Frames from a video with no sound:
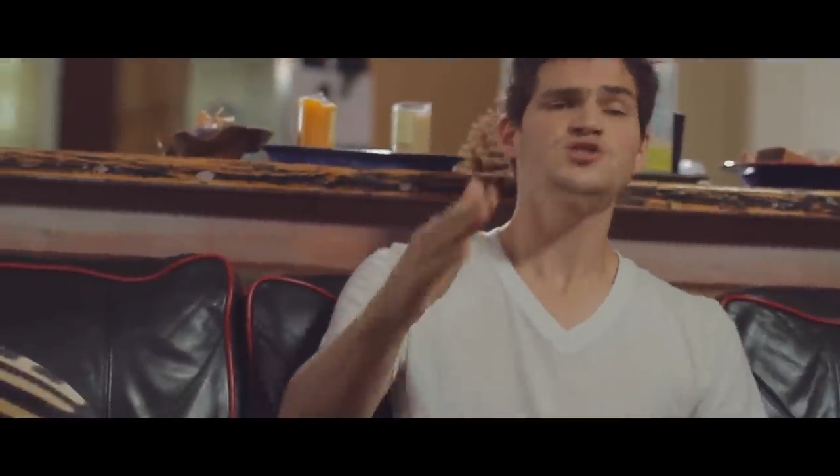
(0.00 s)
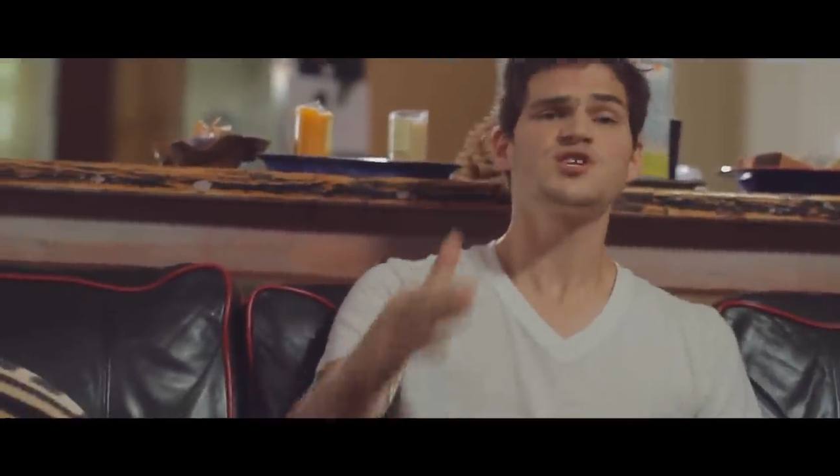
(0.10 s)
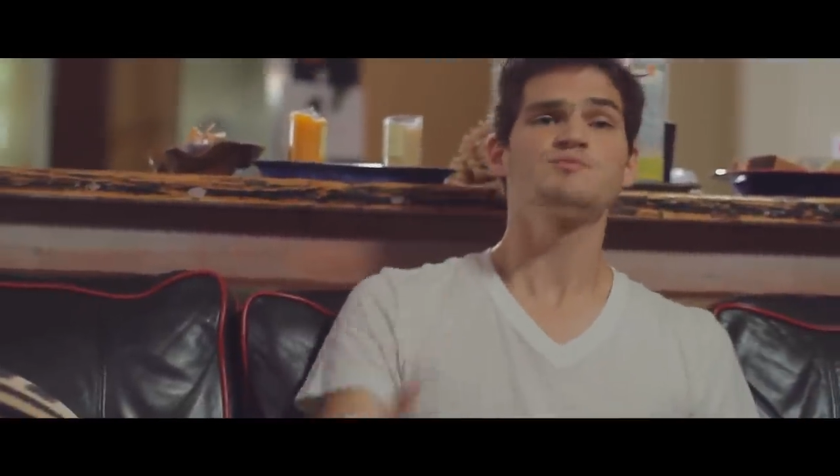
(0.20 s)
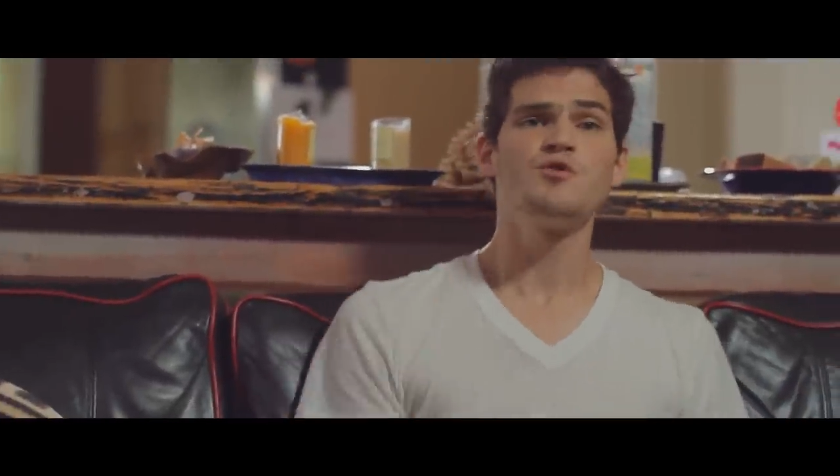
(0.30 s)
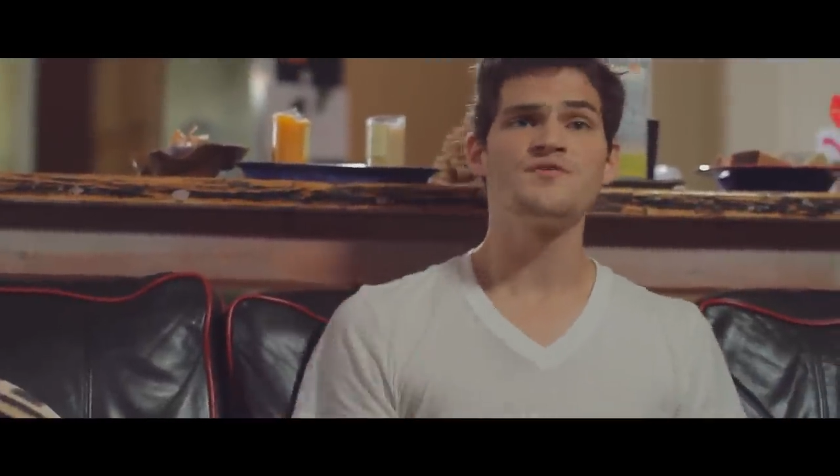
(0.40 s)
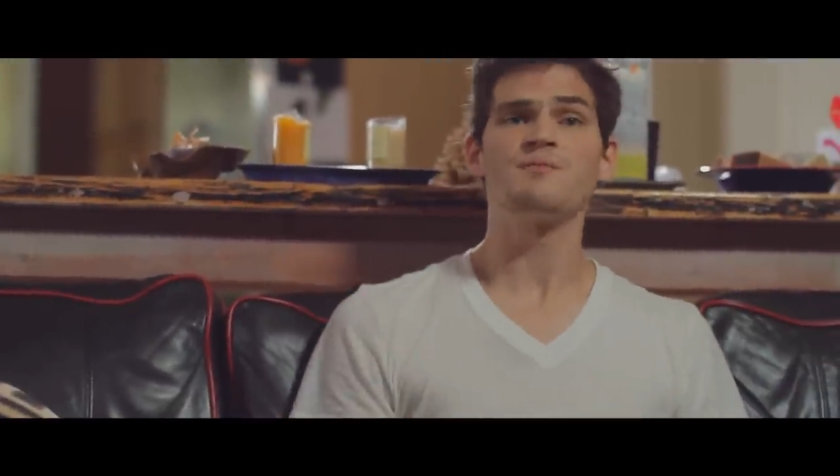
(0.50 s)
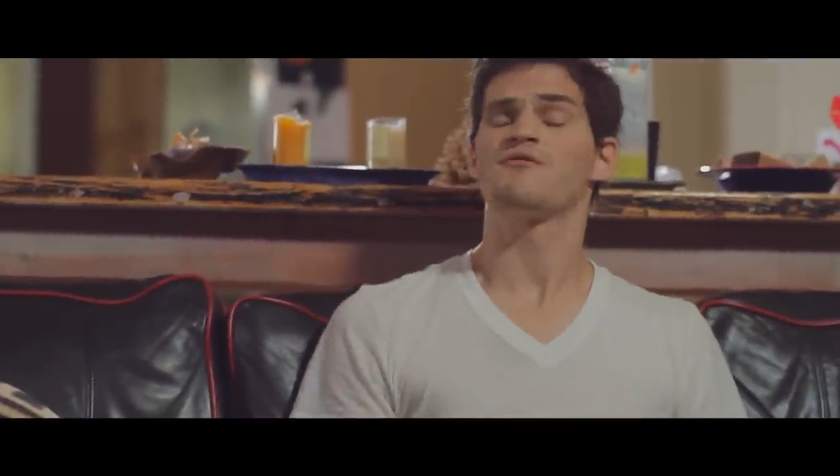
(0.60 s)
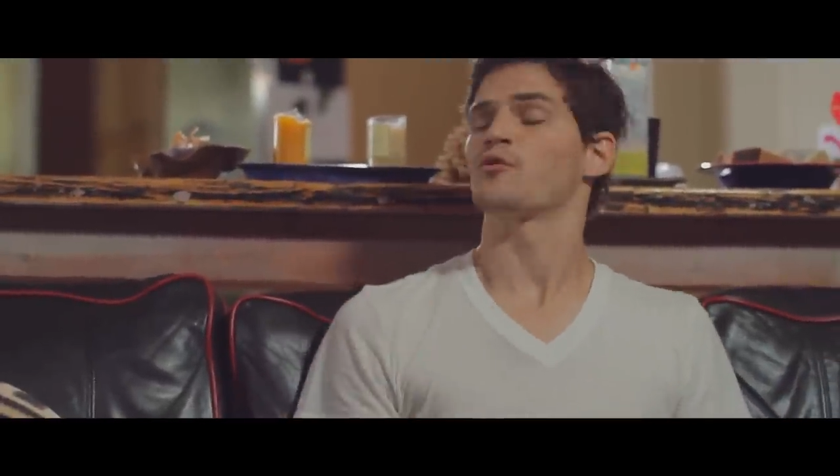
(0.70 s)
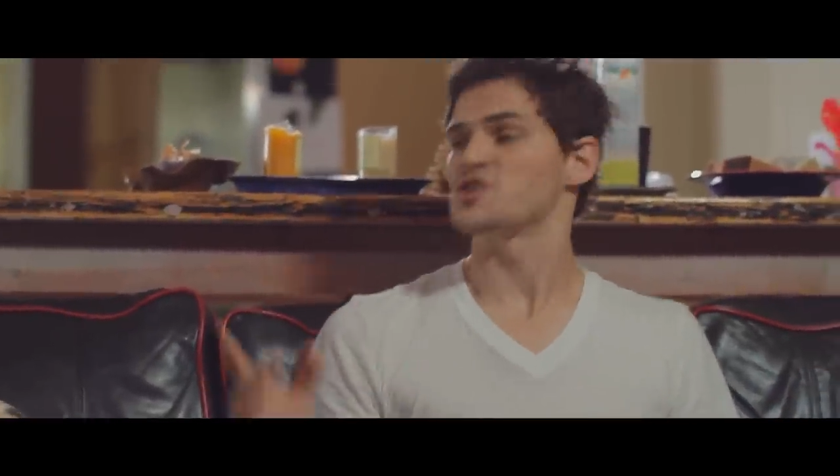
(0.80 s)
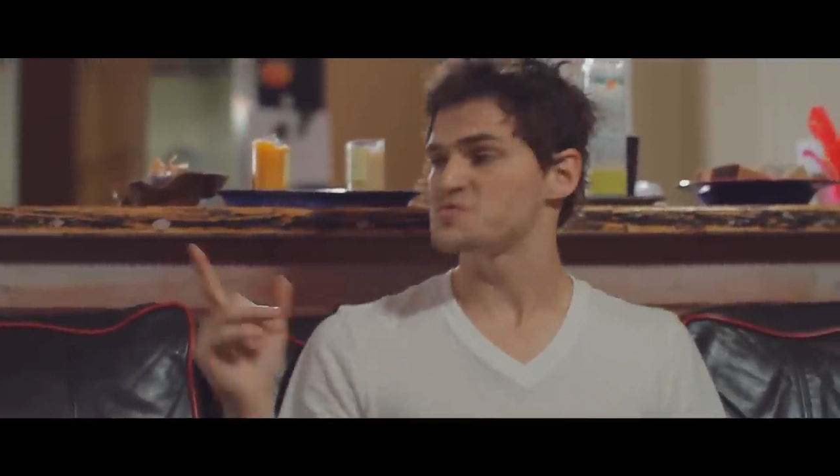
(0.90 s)
this movie
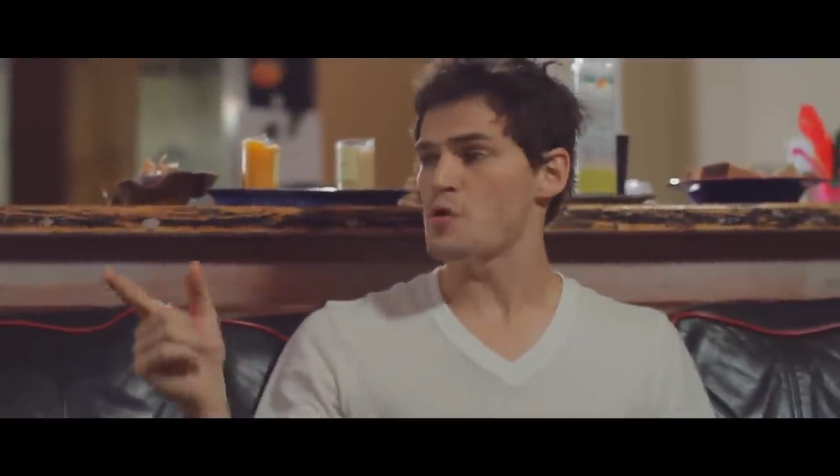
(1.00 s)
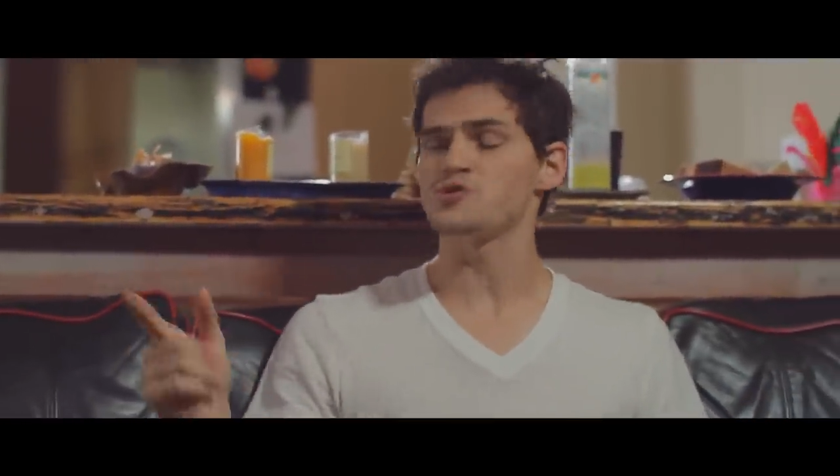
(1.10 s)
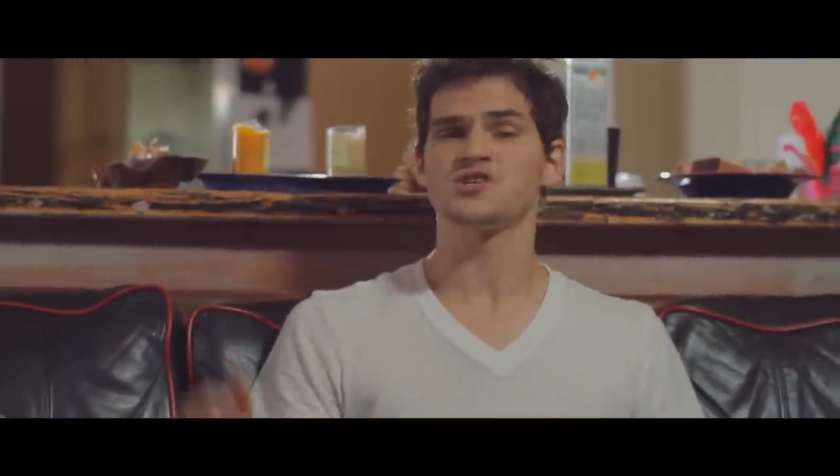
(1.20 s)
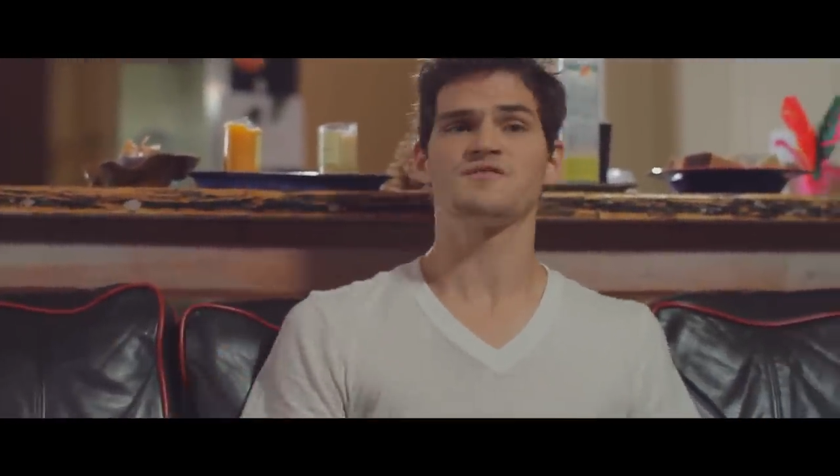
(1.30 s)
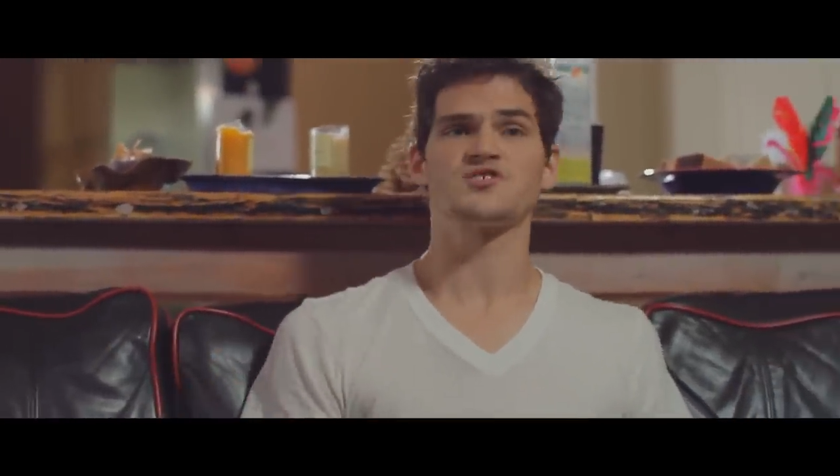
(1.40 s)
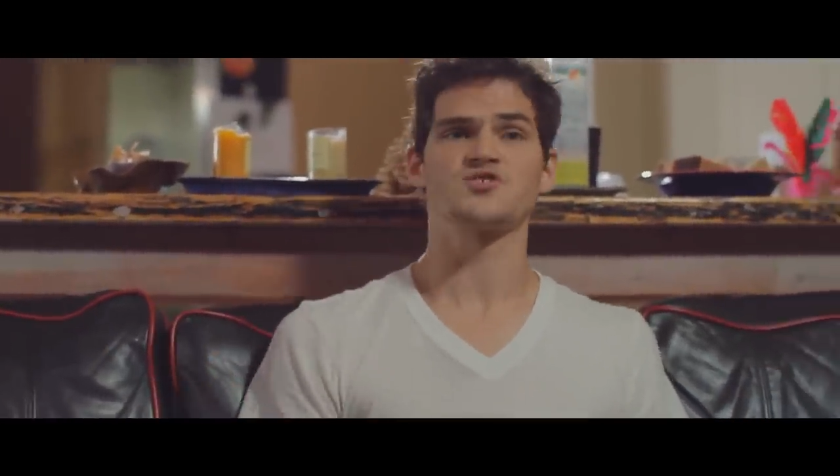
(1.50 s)
before disposing of his